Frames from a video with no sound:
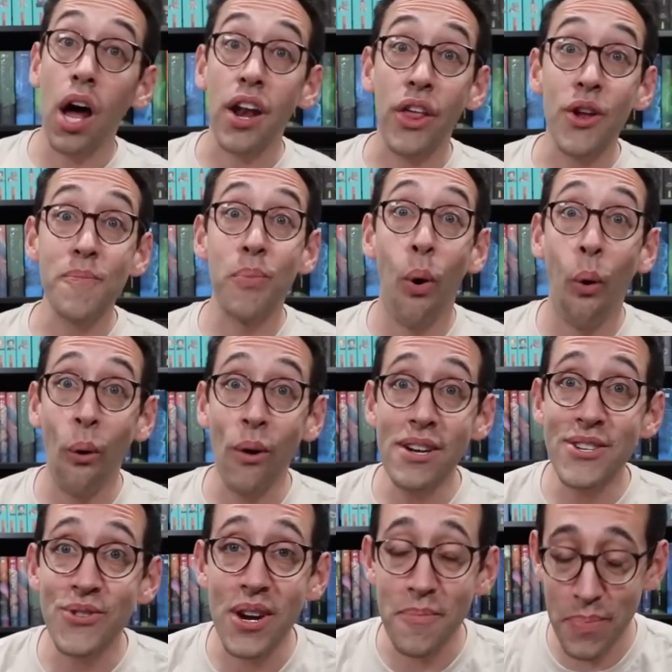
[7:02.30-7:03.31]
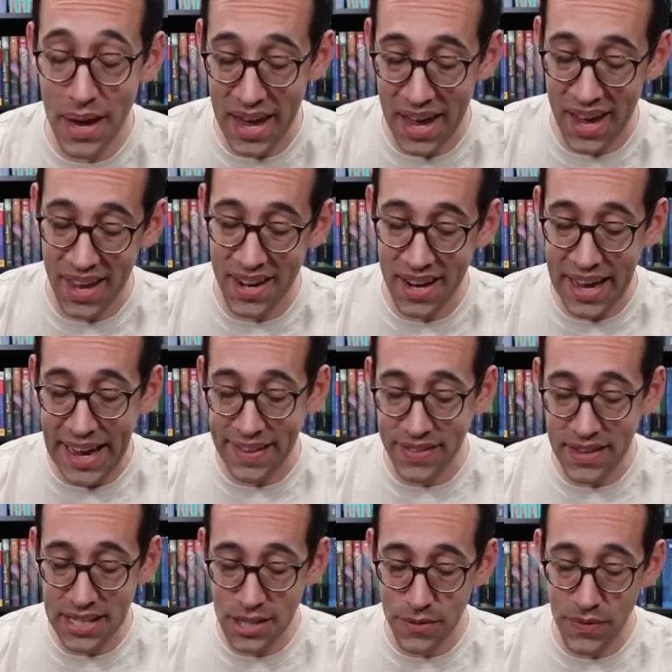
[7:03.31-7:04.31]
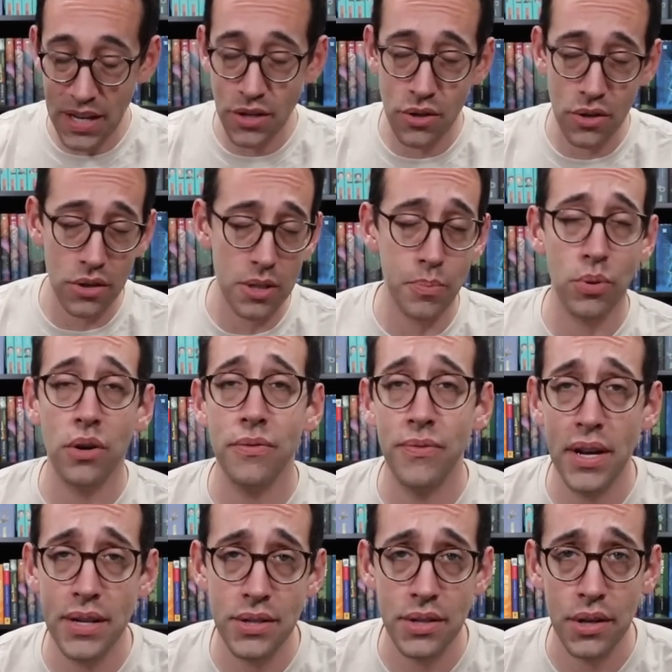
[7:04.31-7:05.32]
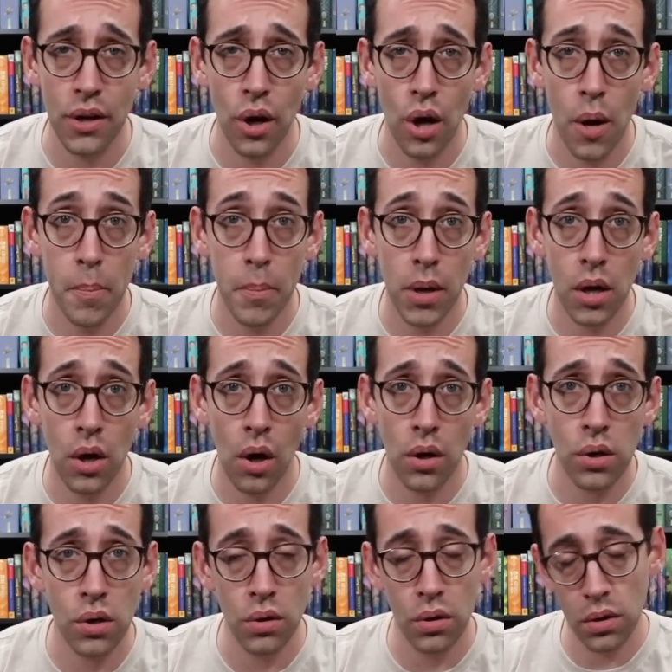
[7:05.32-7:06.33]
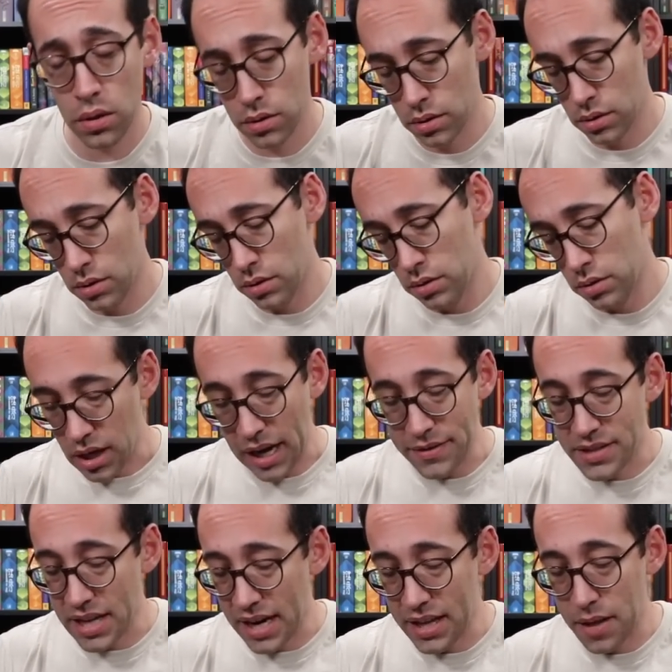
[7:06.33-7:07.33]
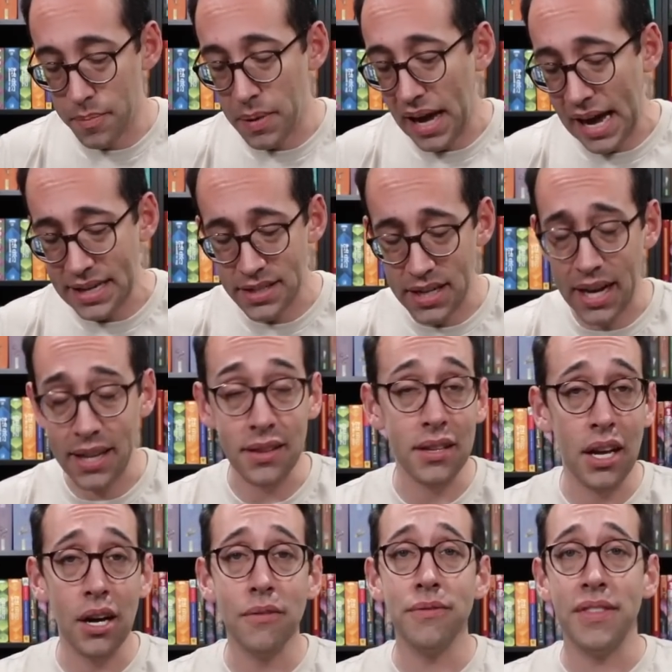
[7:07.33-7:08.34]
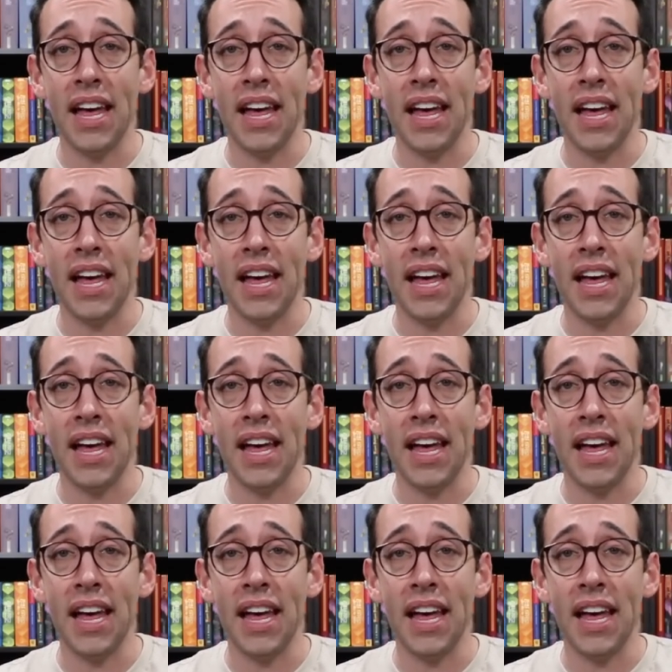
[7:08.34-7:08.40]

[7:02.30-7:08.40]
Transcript: another portrait pin, and this features Professor McGonagall. I've said it in the past, I love